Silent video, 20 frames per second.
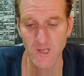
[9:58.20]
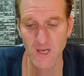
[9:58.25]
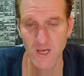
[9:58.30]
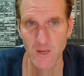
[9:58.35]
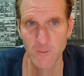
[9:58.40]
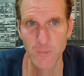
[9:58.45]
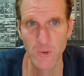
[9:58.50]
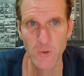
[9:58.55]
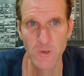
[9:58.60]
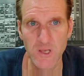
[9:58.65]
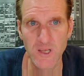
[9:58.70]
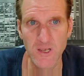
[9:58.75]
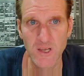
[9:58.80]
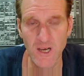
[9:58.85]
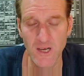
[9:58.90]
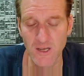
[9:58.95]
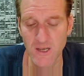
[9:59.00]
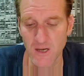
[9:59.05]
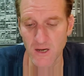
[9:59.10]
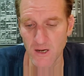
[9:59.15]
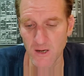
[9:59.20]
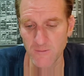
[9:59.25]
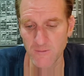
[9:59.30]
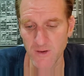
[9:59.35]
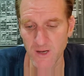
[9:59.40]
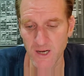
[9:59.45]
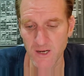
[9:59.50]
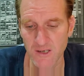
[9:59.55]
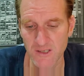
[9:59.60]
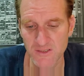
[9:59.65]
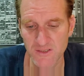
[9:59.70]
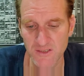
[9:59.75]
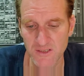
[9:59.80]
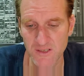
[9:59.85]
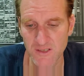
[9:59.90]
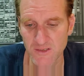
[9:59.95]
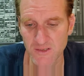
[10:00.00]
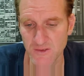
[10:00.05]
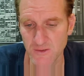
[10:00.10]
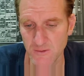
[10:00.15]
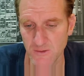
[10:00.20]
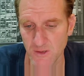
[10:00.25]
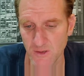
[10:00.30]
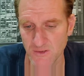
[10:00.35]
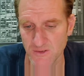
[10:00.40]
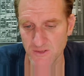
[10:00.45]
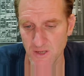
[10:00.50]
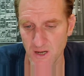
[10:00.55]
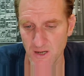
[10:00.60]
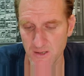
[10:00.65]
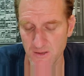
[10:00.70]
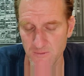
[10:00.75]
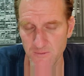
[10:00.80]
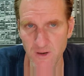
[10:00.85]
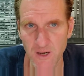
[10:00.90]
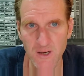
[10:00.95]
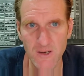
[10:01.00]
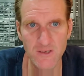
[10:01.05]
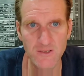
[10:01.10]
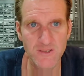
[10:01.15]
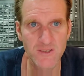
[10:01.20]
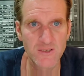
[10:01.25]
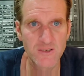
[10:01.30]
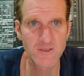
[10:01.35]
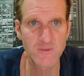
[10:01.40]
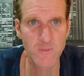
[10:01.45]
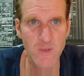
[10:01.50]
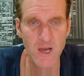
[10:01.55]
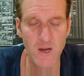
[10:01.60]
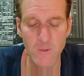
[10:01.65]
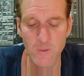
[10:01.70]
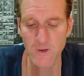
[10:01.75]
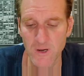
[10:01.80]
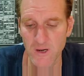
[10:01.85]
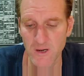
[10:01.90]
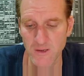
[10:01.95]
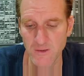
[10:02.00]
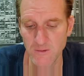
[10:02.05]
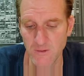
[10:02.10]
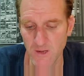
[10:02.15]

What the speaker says: Pookie.com viruses, who knows, talking viruses, malware, you